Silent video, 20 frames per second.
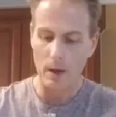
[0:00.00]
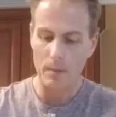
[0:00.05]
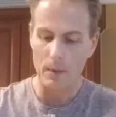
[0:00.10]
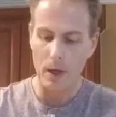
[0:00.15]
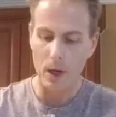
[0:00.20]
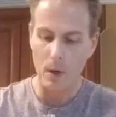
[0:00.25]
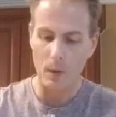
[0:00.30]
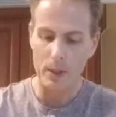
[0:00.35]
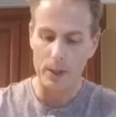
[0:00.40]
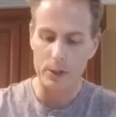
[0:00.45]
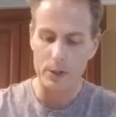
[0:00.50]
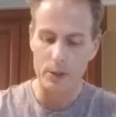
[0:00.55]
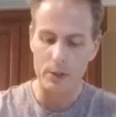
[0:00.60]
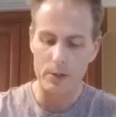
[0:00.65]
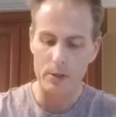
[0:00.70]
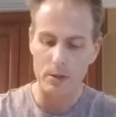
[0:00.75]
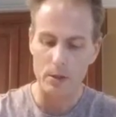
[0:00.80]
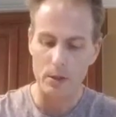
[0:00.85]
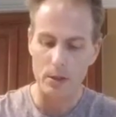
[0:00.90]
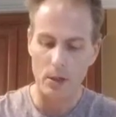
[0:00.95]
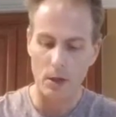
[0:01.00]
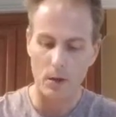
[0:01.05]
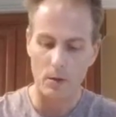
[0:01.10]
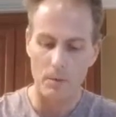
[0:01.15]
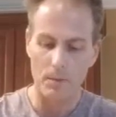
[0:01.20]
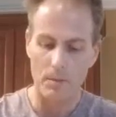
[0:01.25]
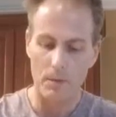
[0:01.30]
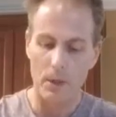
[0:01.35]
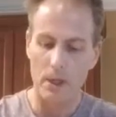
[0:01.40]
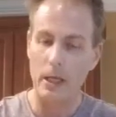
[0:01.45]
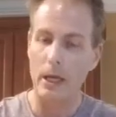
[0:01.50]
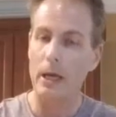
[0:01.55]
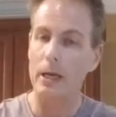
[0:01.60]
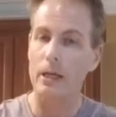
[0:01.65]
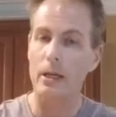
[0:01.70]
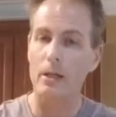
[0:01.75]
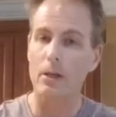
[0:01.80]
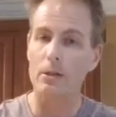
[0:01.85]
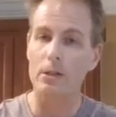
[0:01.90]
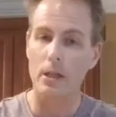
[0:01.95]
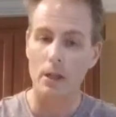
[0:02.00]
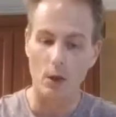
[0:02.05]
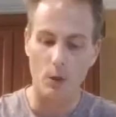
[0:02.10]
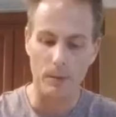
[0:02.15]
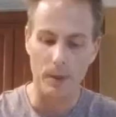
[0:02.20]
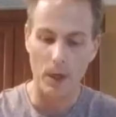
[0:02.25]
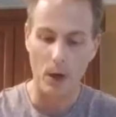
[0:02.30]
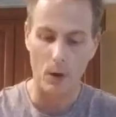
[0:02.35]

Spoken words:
but always, again, it looks a little bit